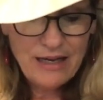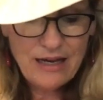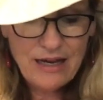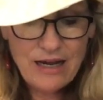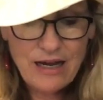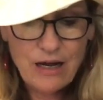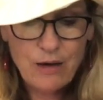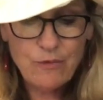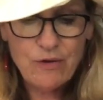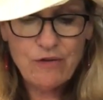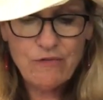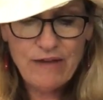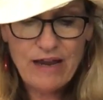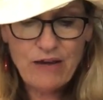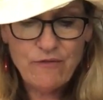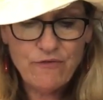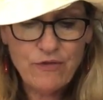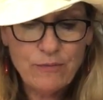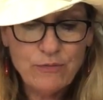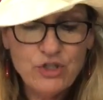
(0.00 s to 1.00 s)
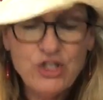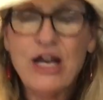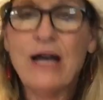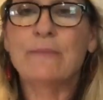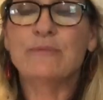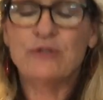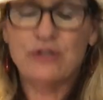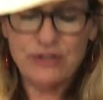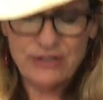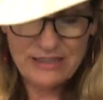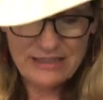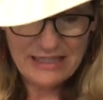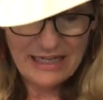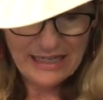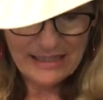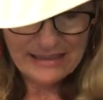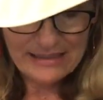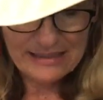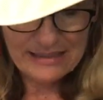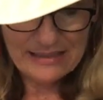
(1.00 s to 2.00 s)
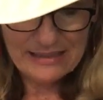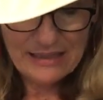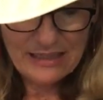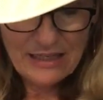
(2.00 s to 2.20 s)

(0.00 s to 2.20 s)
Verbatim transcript: Uh, we read from chapter 6,